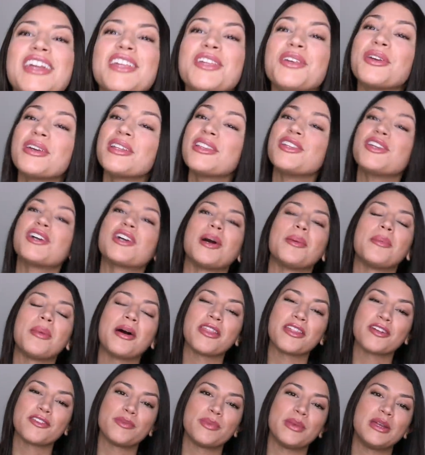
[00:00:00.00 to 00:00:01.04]
You can look up
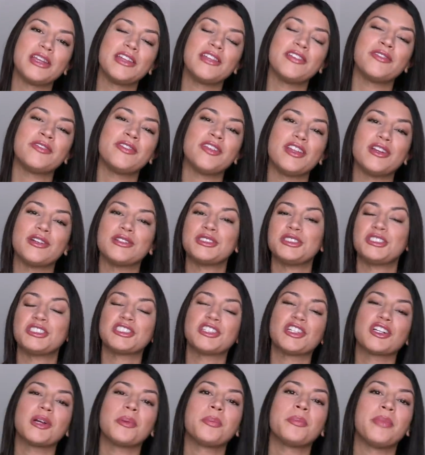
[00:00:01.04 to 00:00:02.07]
other videos.
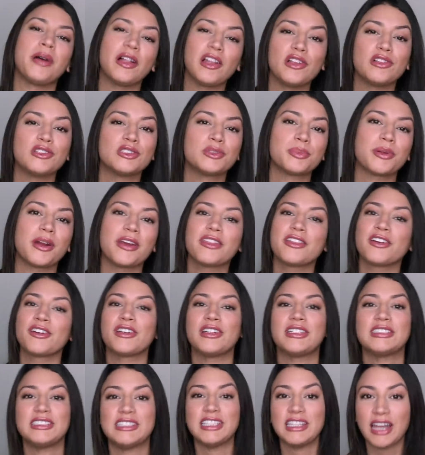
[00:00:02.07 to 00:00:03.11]
Just look up bellows breath. You're
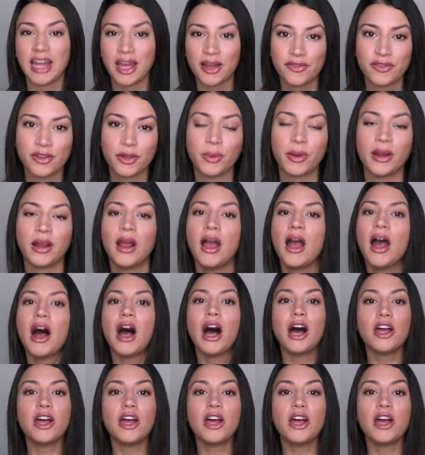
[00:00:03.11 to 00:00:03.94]
gonna see it everywhere.